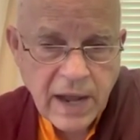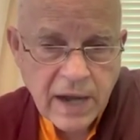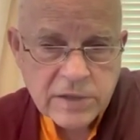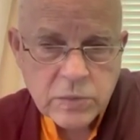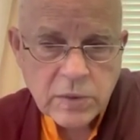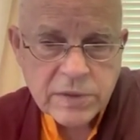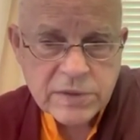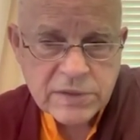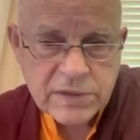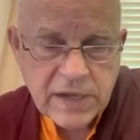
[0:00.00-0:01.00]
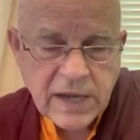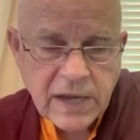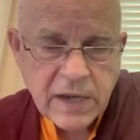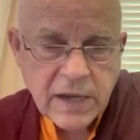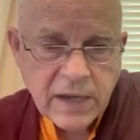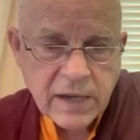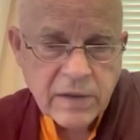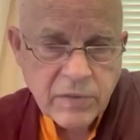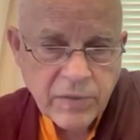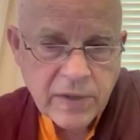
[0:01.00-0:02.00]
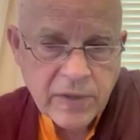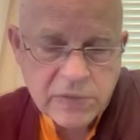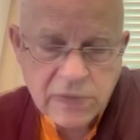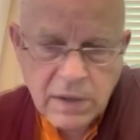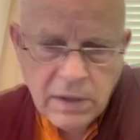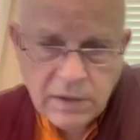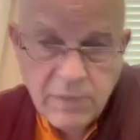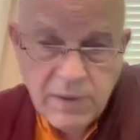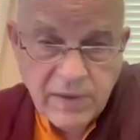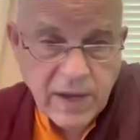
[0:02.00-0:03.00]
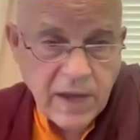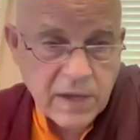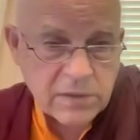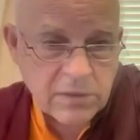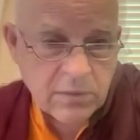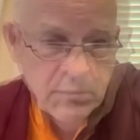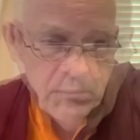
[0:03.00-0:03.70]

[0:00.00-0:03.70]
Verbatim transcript: actual seeing this to be the case.